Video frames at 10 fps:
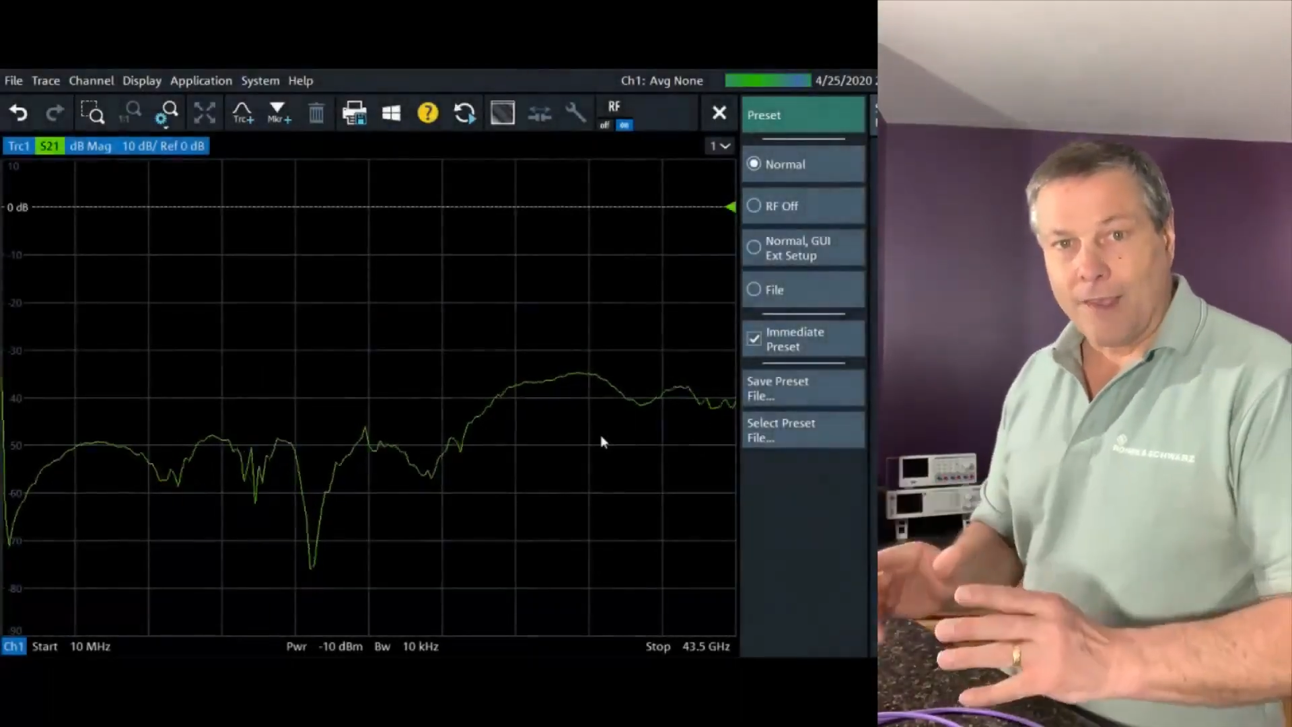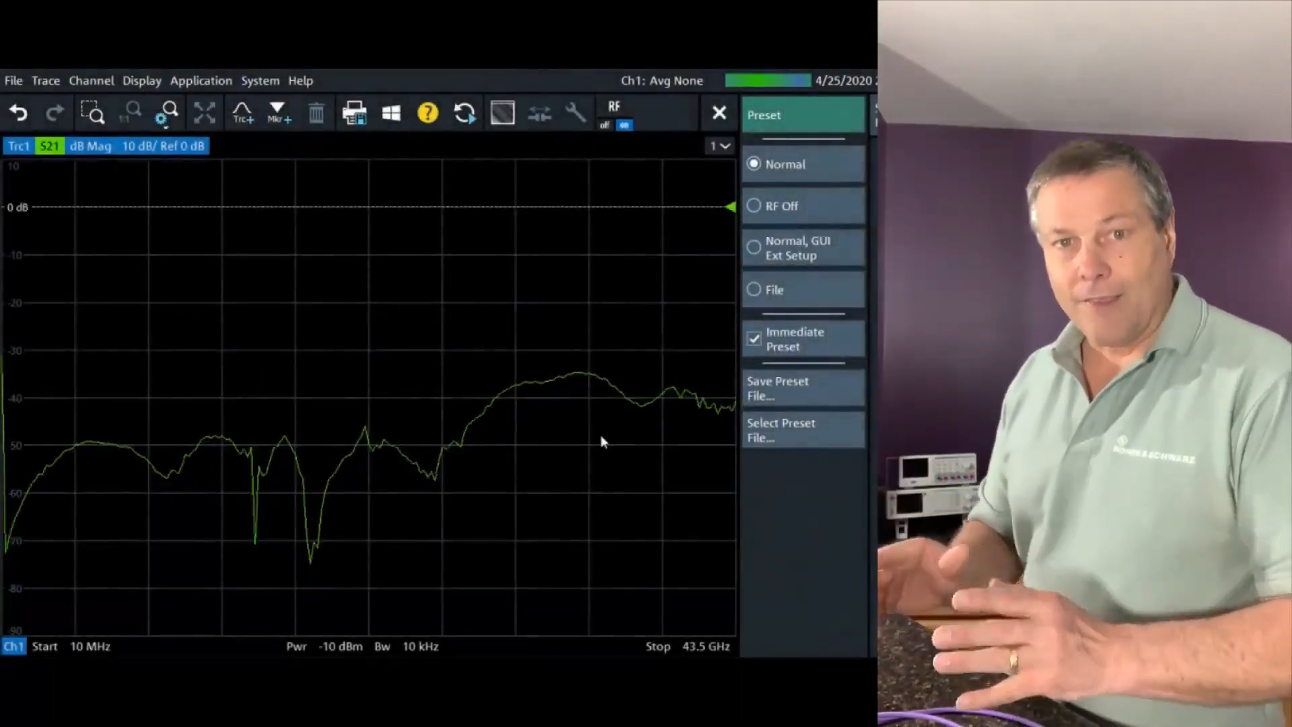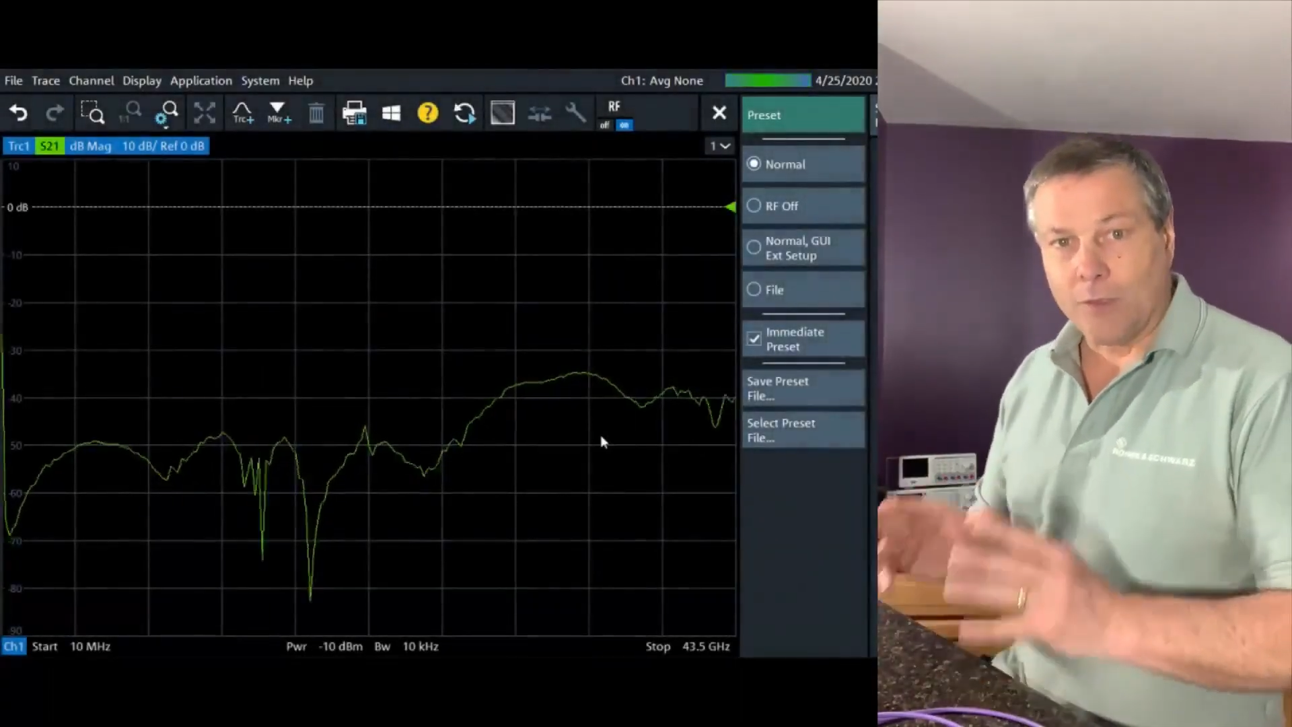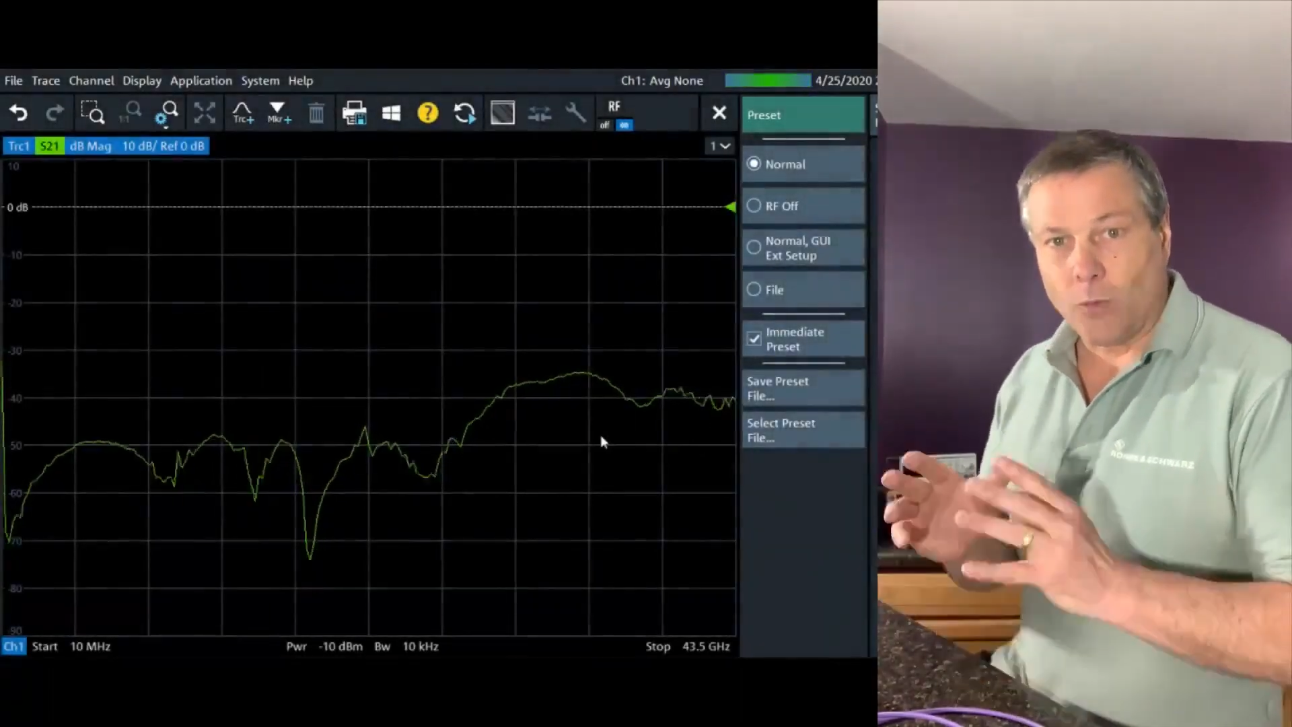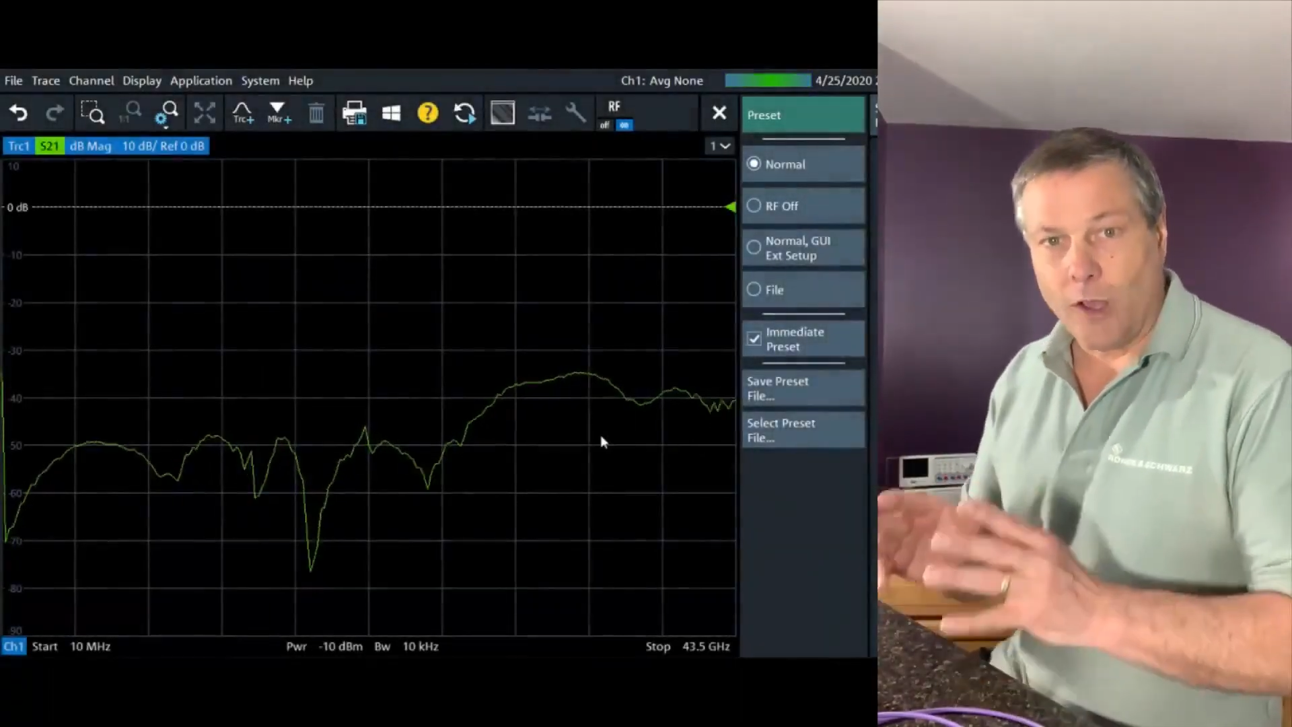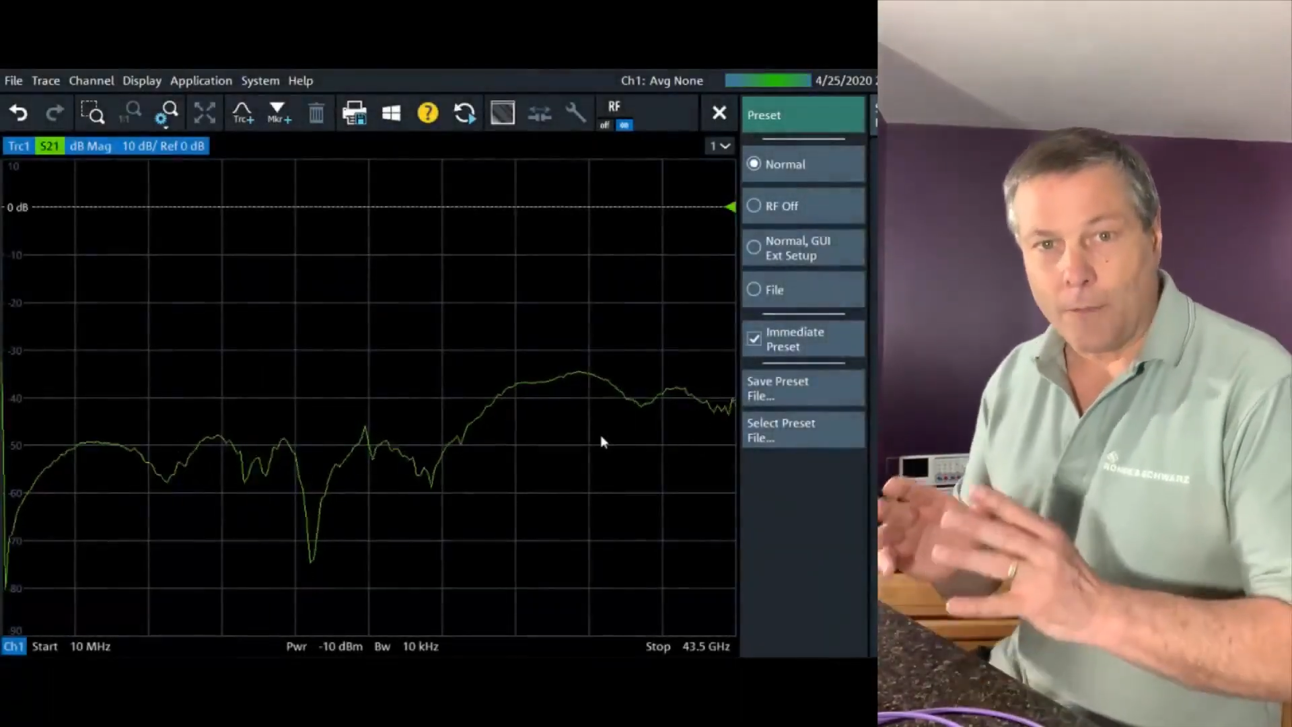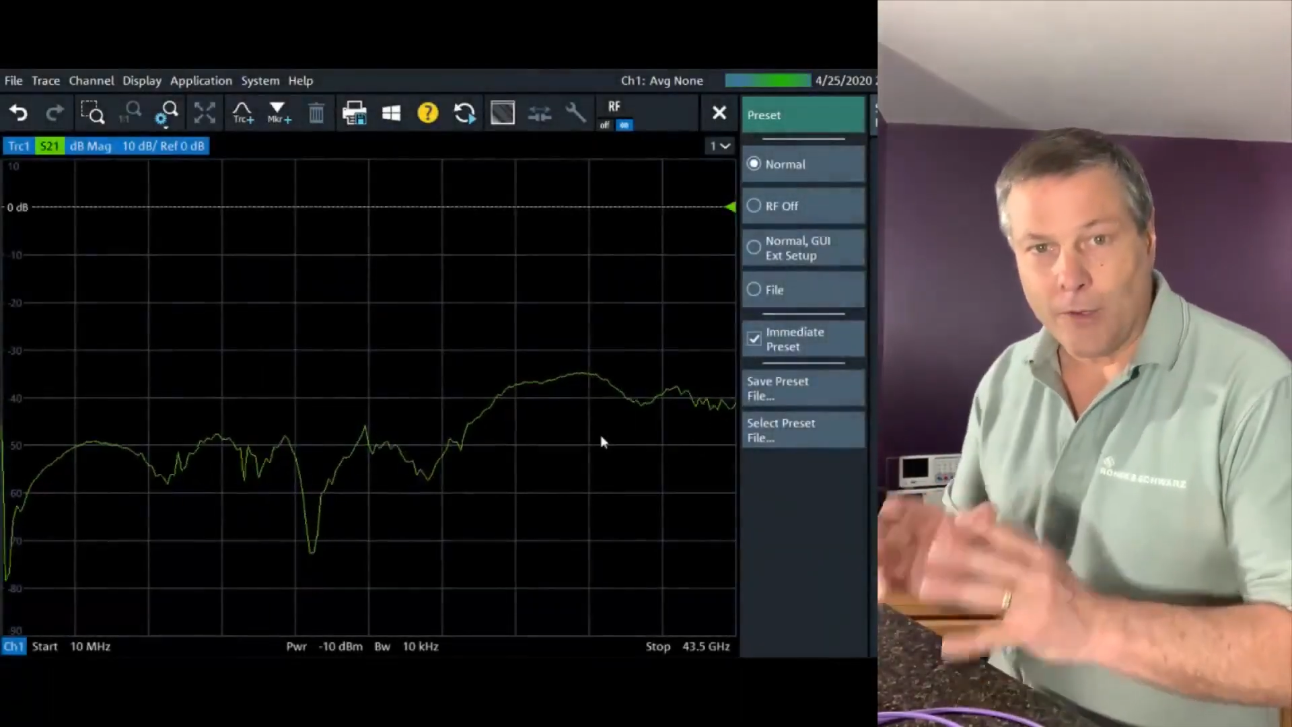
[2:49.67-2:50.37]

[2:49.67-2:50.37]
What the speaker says: This will help you